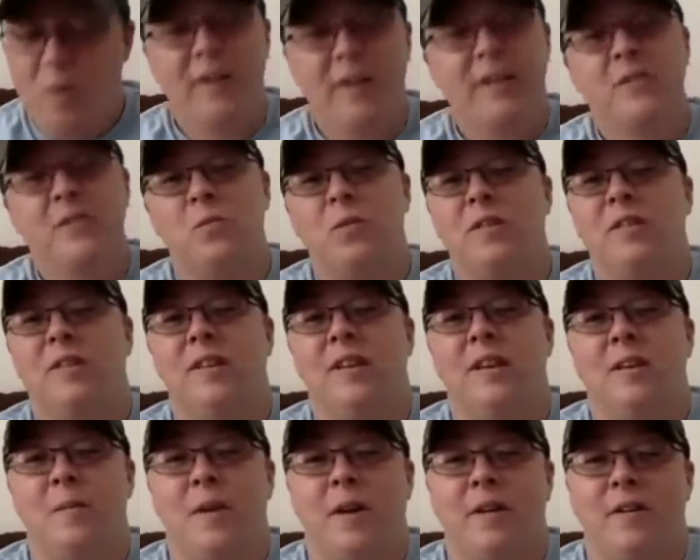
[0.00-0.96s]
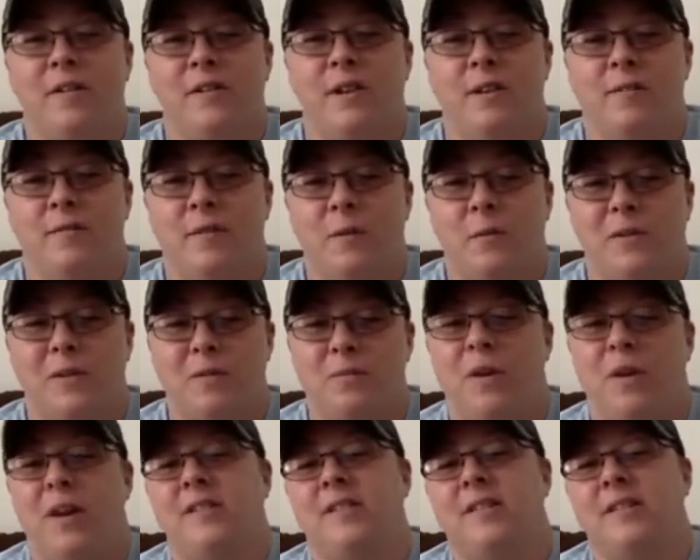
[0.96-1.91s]
is one thing about yourself that would
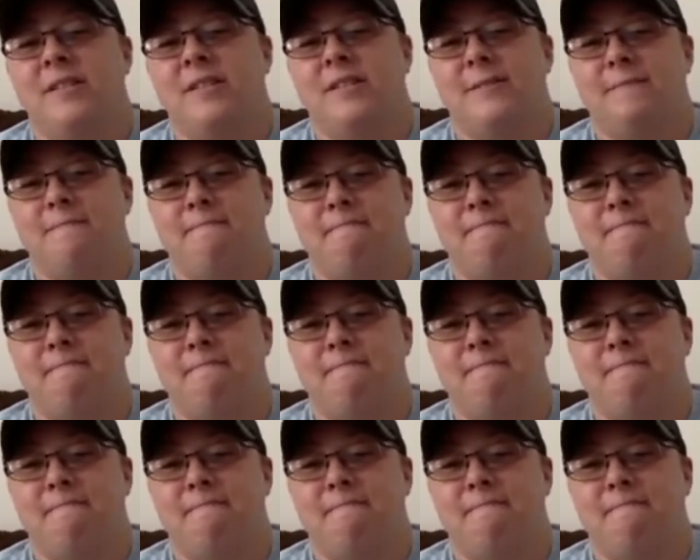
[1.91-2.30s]
surprise us?